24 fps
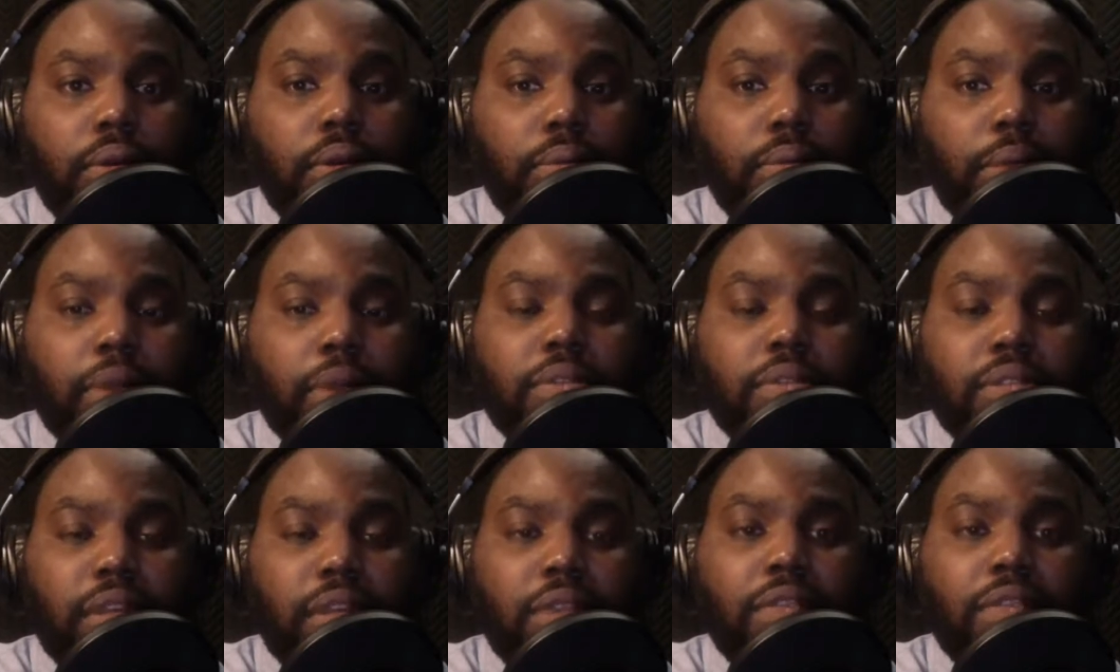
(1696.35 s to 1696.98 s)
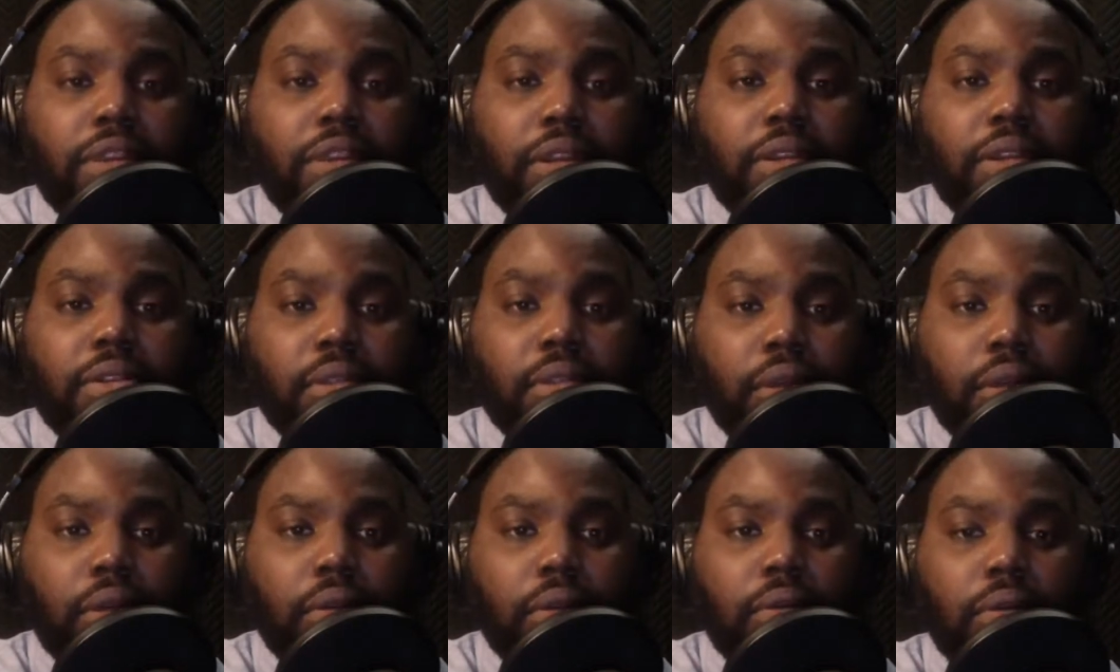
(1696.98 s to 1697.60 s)
About 7 years
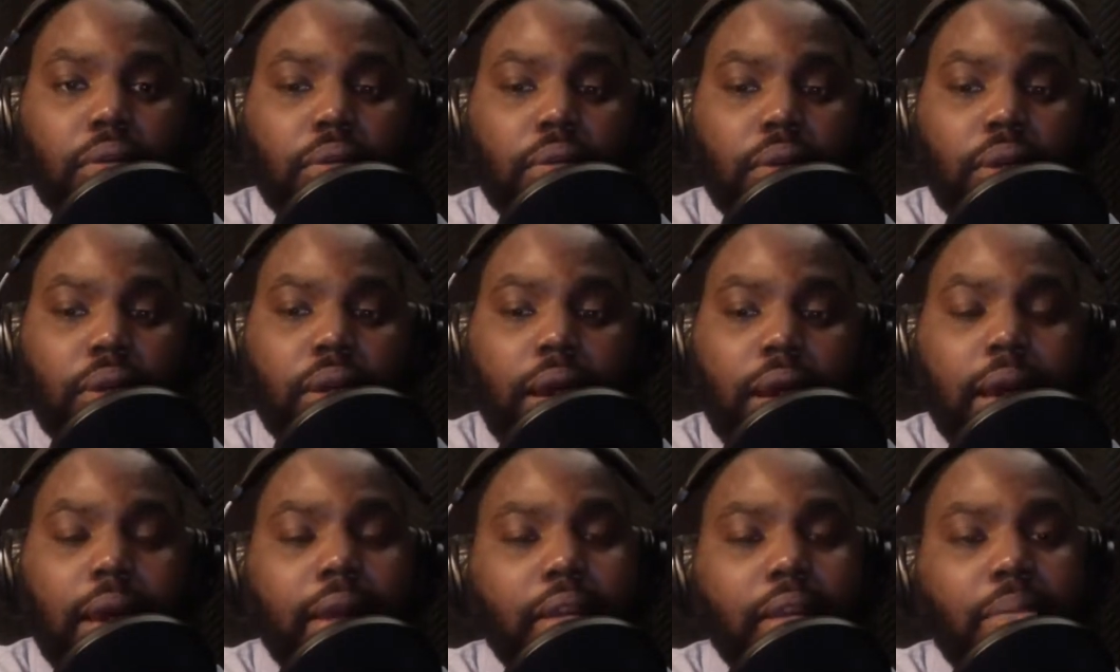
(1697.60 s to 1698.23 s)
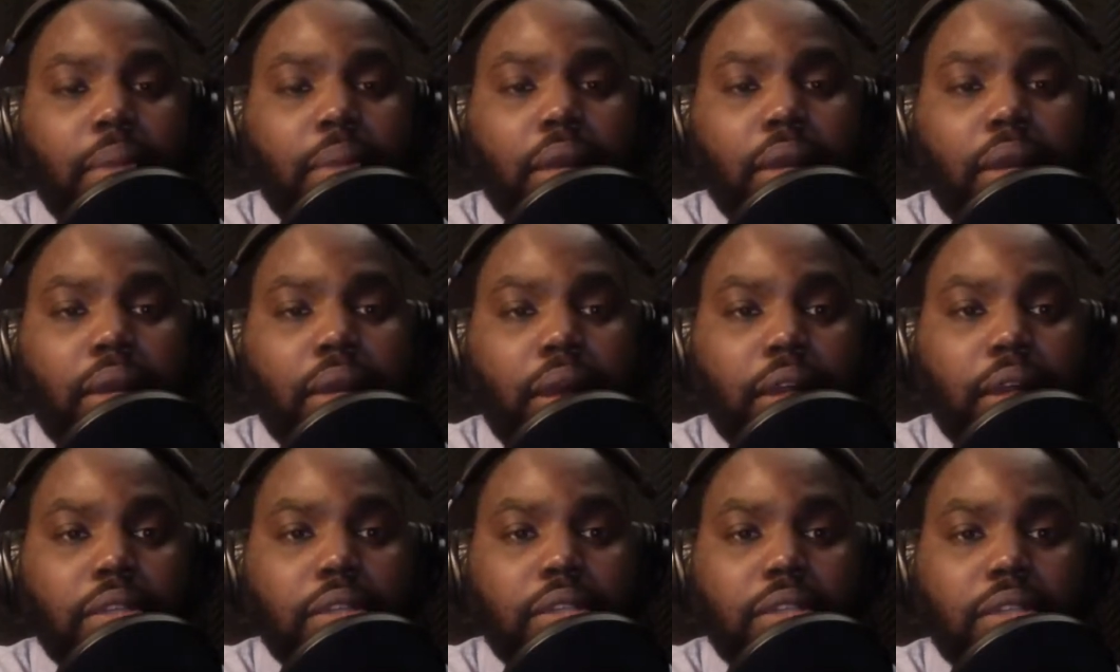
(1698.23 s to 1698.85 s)
ago, I had to make a
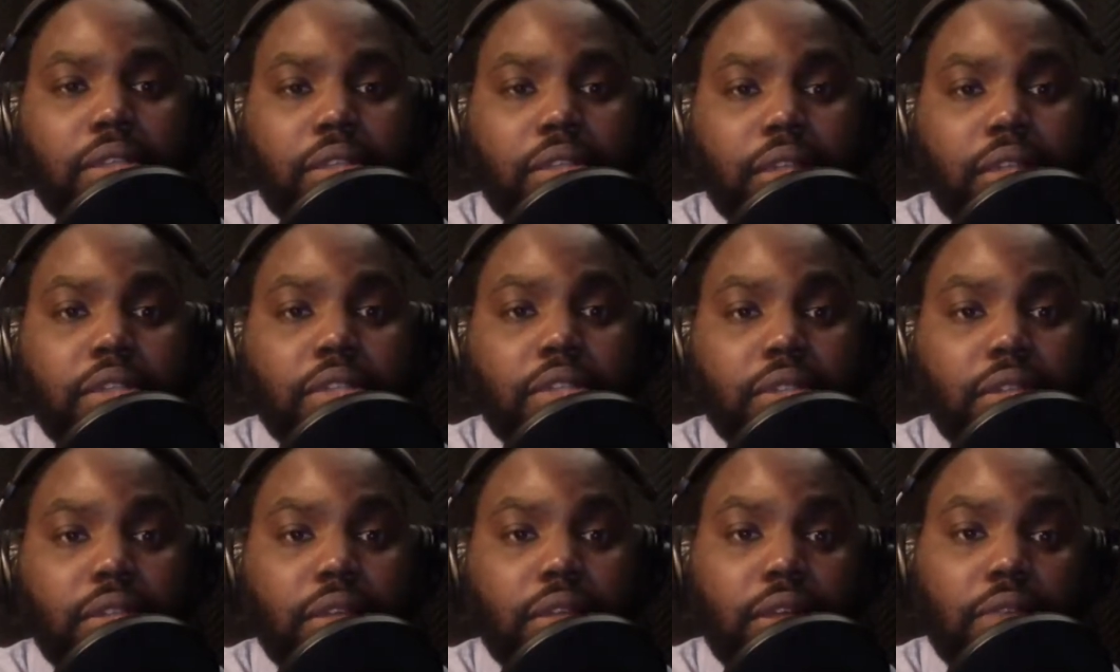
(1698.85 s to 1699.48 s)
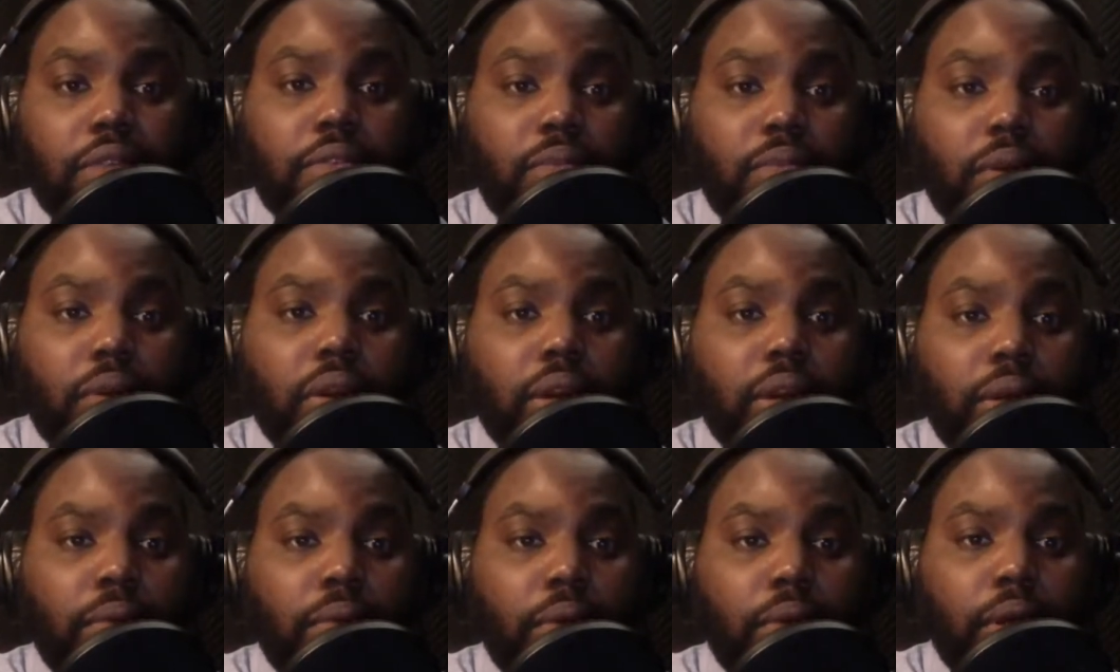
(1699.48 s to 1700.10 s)
conscious decision to leave the
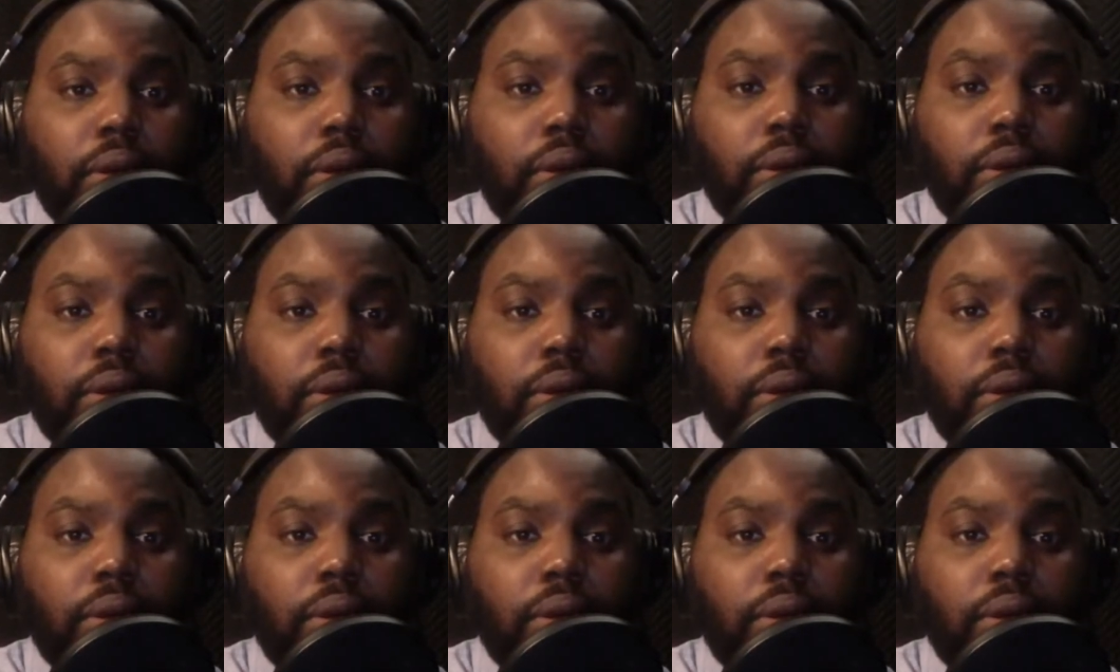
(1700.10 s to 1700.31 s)
work at work.